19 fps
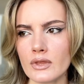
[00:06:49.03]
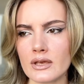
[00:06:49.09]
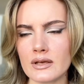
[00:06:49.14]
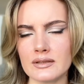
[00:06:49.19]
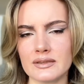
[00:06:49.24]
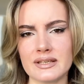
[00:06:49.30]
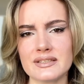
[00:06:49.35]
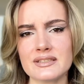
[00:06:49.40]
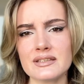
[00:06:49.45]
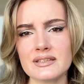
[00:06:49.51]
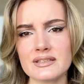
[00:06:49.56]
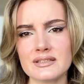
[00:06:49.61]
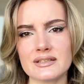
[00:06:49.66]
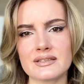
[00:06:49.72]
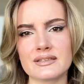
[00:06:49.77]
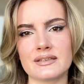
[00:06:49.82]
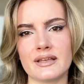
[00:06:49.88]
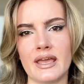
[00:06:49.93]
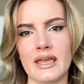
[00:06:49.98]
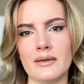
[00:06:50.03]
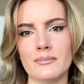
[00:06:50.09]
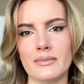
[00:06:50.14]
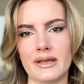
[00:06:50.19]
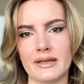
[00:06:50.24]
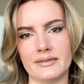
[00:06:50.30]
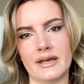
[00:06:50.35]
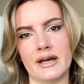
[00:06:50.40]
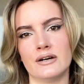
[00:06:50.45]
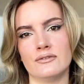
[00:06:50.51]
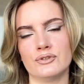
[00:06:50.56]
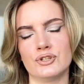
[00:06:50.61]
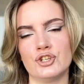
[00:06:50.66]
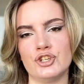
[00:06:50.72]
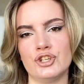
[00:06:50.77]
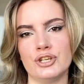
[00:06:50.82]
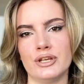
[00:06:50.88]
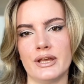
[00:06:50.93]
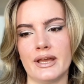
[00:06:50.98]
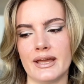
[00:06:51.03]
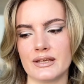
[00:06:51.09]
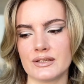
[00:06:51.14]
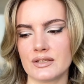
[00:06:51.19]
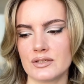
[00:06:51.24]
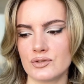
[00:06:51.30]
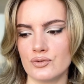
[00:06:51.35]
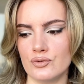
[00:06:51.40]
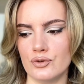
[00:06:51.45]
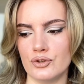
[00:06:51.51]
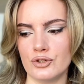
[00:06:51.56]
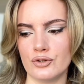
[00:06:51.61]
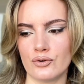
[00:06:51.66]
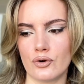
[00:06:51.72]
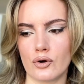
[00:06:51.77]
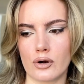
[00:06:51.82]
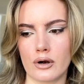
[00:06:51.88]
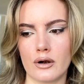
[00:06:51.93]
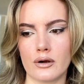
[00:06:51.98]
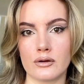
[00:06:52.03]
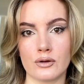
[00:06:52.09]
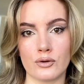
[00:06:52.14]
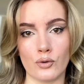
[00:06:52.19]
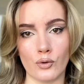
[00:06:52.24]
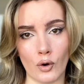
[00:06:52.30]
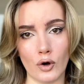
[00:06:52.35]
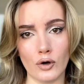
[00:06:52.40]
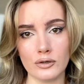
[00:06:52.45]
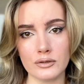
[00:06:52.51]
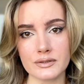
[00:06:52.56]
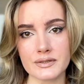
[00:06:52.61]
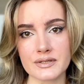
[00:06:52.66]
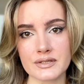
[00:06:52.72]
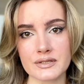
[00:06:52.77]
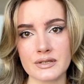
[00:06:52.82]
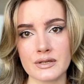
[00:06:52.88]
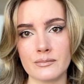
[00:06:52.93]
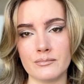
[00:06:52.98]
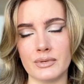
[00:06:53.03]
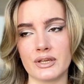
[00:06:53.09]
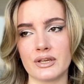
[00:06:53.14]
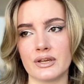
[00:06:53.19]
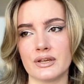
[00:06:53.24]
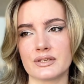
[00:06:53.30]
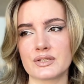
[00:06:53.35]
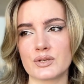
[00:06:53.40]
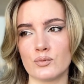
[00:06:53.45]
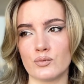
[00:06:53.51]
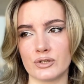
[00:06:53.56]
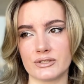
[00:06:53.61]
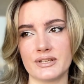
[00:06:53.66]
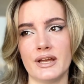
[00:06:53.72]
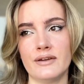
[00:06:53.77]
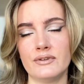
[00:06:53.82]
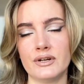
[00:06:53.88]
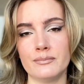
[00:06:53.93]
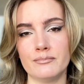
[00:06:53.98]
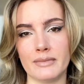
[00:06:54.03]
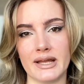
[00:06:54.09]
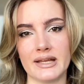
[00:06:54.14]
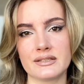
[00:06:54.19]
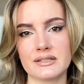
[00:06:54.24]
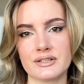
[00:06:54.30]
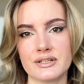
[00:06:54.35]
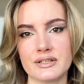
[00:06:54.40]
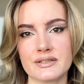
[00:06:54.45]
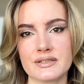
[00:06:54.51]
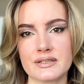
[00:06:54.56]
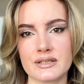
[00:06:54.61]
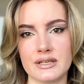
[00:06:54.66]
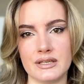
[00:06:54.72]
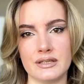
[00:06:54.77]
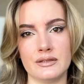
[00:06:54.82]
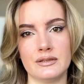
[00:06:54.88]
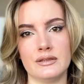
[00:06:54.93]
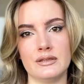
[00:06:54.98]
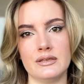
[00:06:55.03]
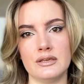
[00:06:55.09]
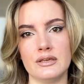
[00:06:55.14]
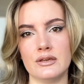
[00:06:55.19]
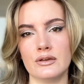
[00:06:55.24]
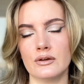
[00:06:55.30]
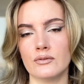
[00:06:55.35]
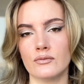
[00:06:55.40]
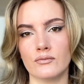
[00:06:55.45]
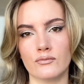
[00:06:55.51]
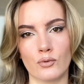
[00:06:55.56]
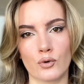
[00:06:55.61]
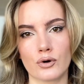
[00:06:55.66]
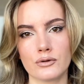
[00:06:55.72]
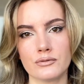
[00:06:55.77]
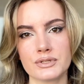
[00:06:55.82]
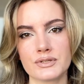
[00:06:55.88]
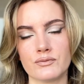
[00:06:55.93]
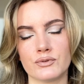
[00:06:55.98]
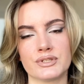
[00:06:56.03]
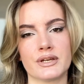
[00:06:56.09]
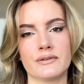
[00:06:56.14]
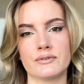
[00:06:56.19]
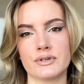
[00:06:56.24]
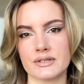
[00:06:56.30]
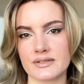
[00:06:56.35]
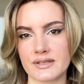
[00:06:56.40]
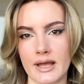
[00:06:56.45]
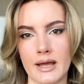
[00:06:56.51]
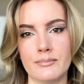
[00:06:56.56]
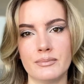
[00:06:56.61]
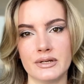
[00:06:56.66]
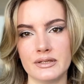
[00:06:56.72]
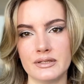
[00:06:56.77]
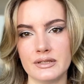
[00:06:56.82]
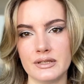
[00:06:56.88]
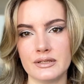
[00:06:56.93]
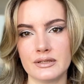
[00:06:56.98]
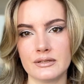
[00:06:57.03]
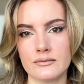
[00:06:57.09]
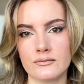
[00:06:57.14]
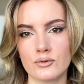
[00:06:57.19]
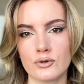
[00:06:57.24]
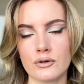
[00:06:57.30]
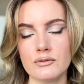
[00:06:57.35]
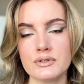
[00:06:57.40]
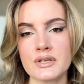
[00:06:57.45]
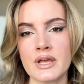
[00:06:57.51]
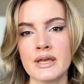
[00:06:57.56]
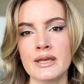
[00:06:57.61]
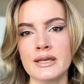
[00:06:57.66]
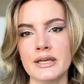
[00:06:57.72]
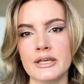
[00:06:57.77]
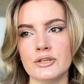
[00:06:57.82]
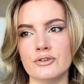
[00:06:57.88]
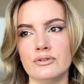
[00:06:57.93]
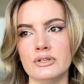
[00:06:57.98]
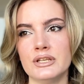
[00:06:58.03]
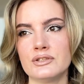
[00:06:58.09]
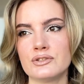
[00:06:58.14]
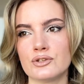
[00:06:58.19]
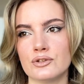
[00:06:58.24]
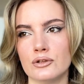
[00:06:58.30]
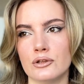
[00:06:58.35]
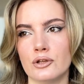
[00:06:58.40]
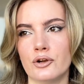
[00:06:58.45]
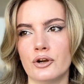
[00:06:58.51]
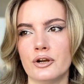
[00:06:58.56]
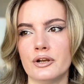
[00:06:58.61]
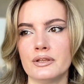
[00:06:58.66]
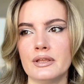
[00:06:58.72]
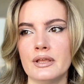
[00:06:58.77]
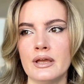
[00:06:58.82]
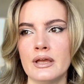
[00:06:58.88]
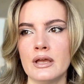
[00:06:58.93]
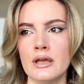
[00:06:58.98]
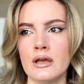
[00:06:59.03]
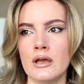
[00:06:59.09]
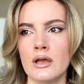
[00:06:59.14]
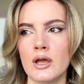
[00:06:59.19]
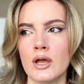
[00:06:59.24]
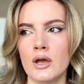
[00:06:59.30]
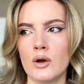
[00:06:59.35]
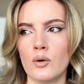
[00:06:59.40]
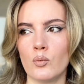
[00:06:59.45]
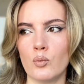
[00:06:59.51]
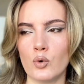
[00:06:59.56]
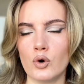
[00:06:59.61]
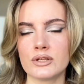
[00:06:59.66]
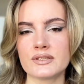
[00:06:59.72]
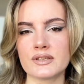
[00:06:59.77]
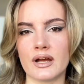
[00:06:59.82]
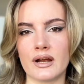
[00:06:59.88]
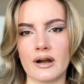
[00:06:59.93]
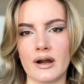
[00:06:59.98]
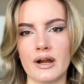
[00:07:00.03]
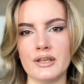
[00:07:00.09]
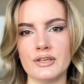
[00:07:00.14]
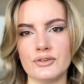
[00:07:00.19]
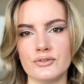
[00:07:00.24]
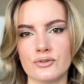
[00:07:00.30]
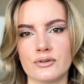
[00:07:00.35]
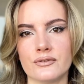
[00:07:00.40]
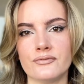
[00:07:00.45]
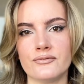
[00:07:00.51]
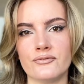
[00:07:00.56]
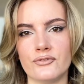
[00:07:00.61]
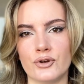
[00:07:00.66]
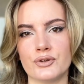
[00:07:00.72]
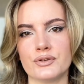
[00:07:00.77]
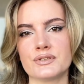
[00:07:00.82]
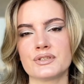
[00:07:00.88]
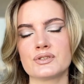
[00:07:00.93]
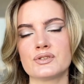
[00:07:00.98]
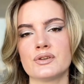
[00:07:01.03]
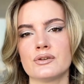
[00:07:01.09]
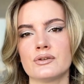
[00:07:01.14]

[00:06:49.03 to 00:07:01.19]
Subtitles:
this is the same analogy as to your goals, because whatever matters in the world, whatever is happening in the world, you need to learn what are your first